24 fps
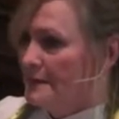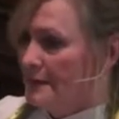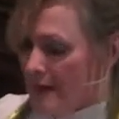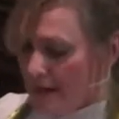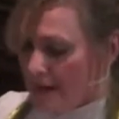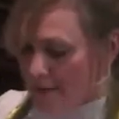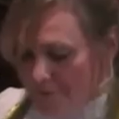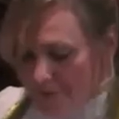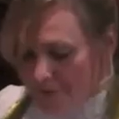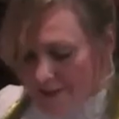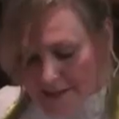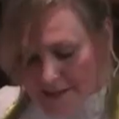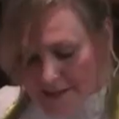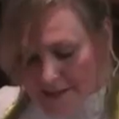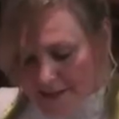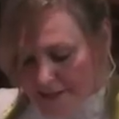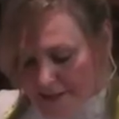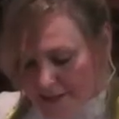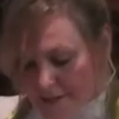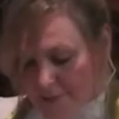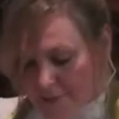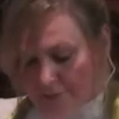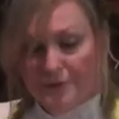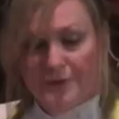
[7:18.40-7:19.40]
If it is
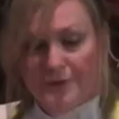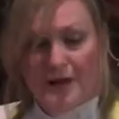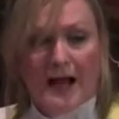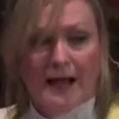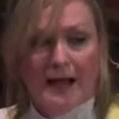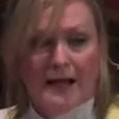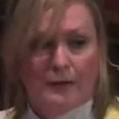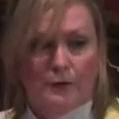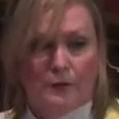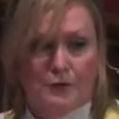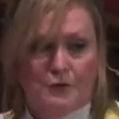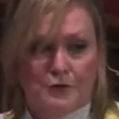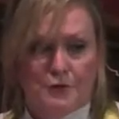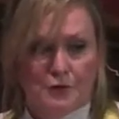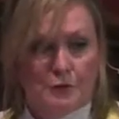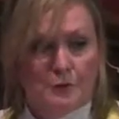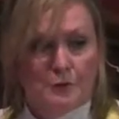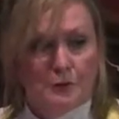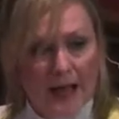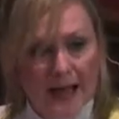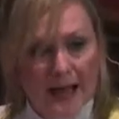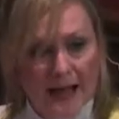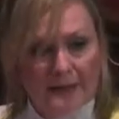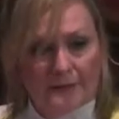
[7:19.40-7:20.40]
defiled, your
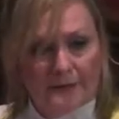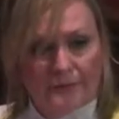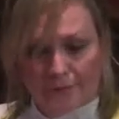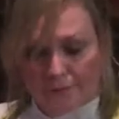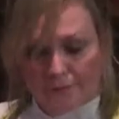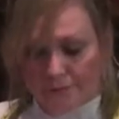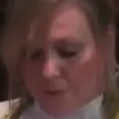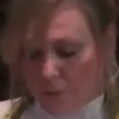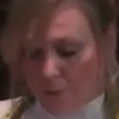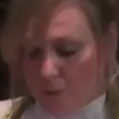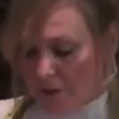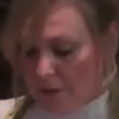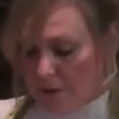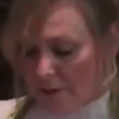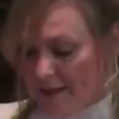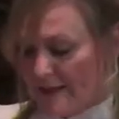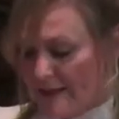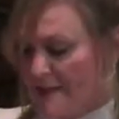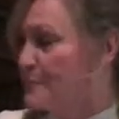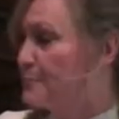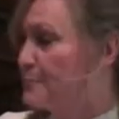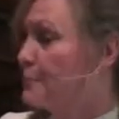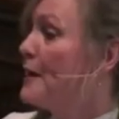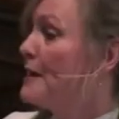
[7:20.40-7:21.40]
life will
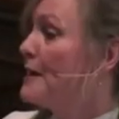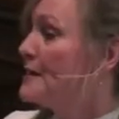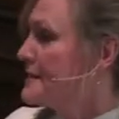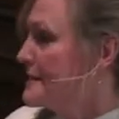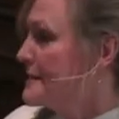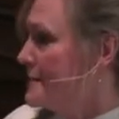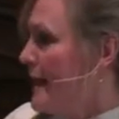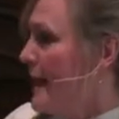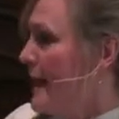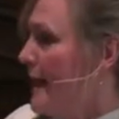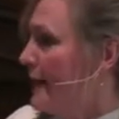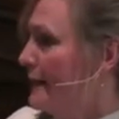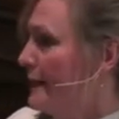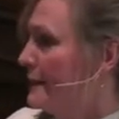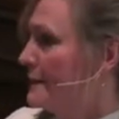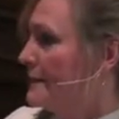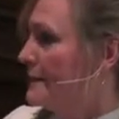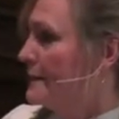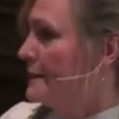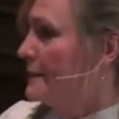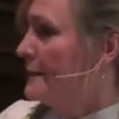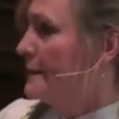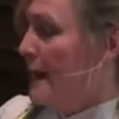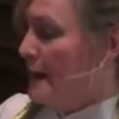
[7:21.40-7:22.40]
express that
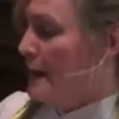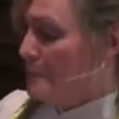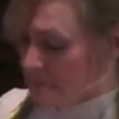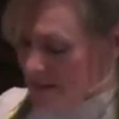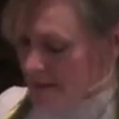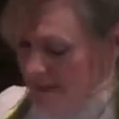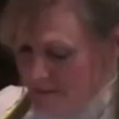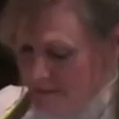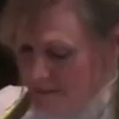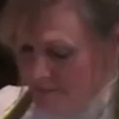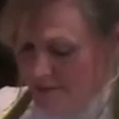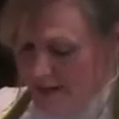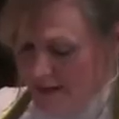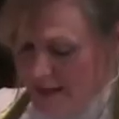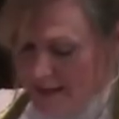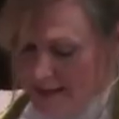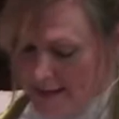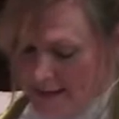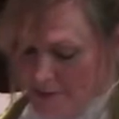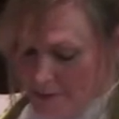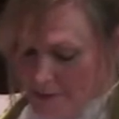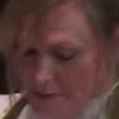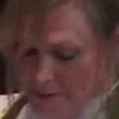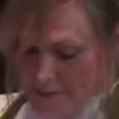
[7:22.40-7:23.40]
and be
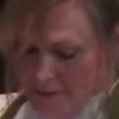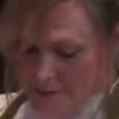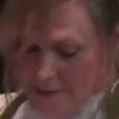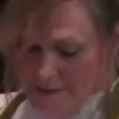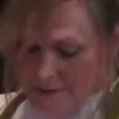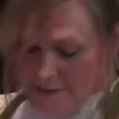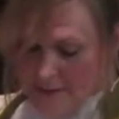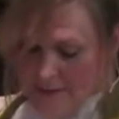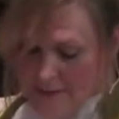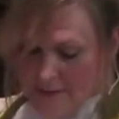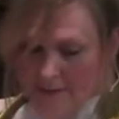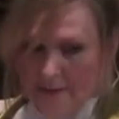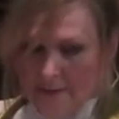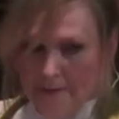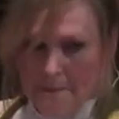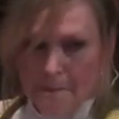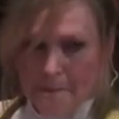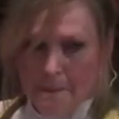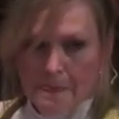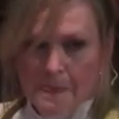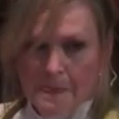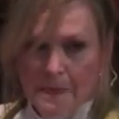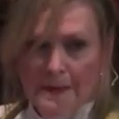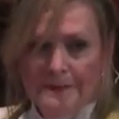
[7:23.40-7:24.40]
defiled.
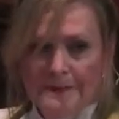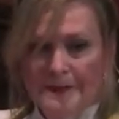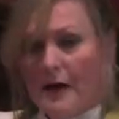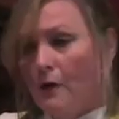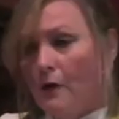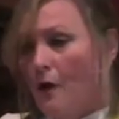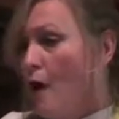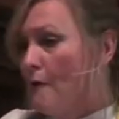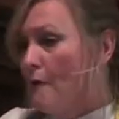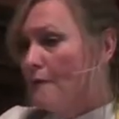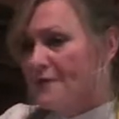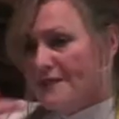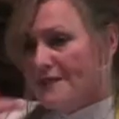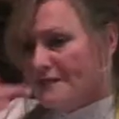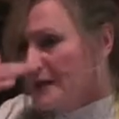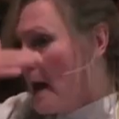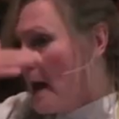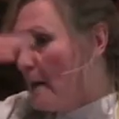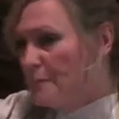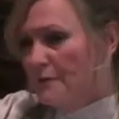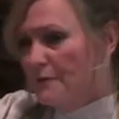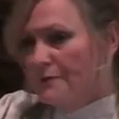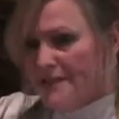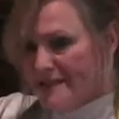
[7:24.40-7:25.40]
Now, off the
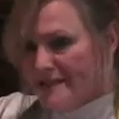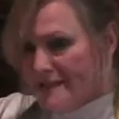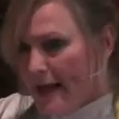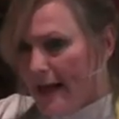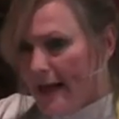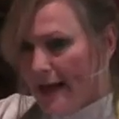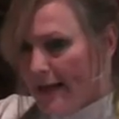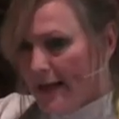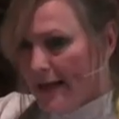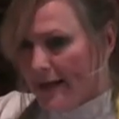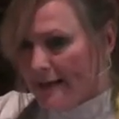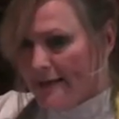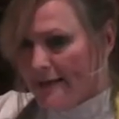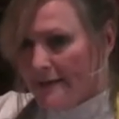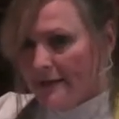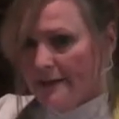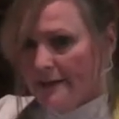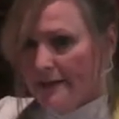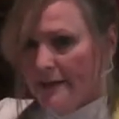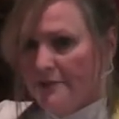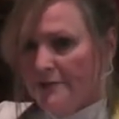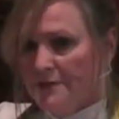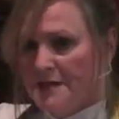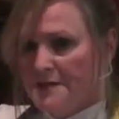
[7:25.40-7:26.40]
top of his head,
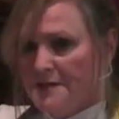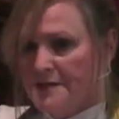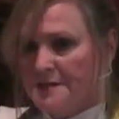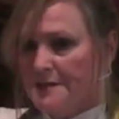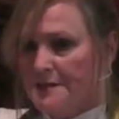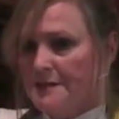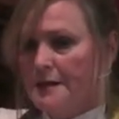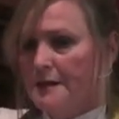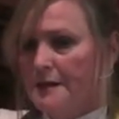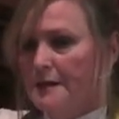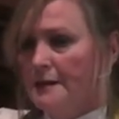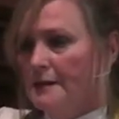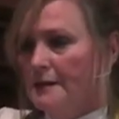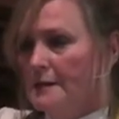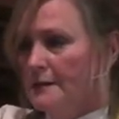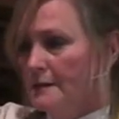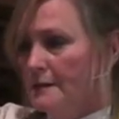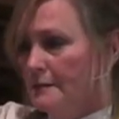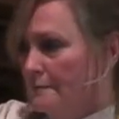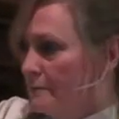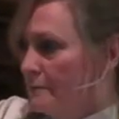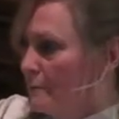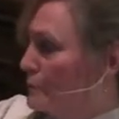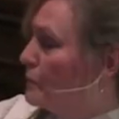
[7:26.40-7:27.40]
in this
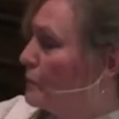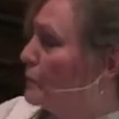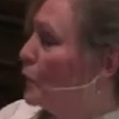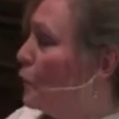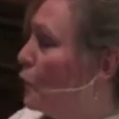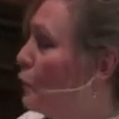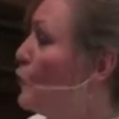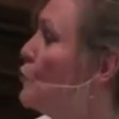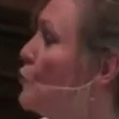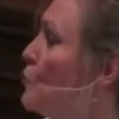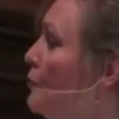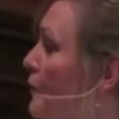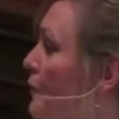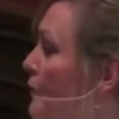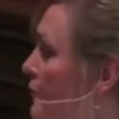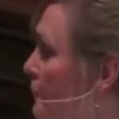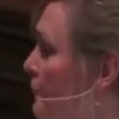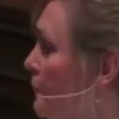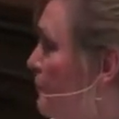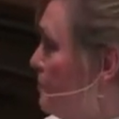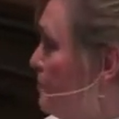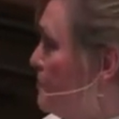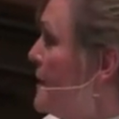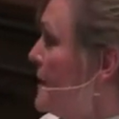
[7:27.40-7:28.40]
group of
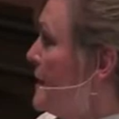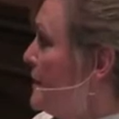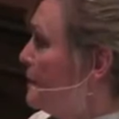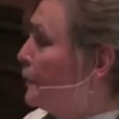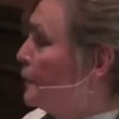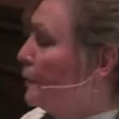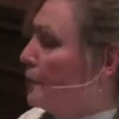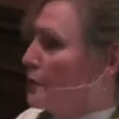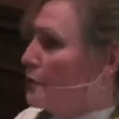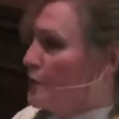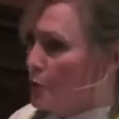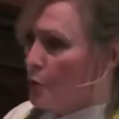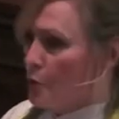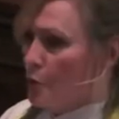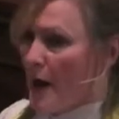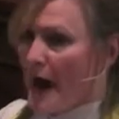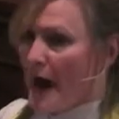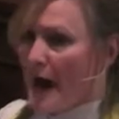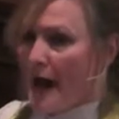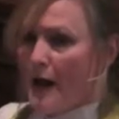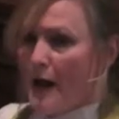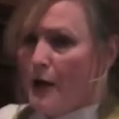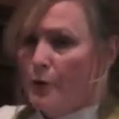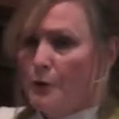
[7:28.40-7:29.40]
people, the
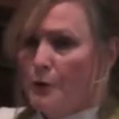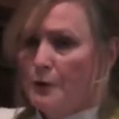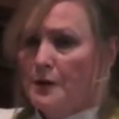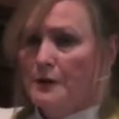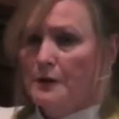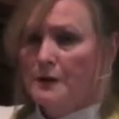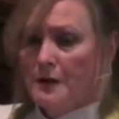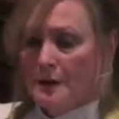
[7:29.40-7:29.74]
crowd